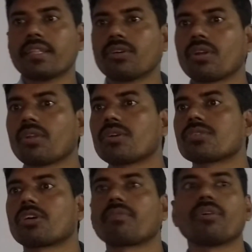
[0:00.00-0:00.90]
the laws
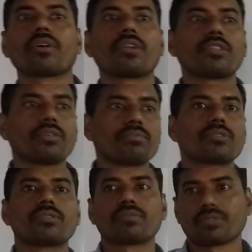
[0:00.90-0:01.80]
of
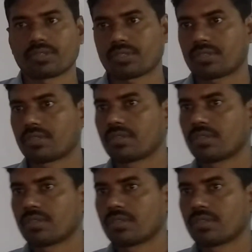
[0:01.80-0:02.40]
logarithms first.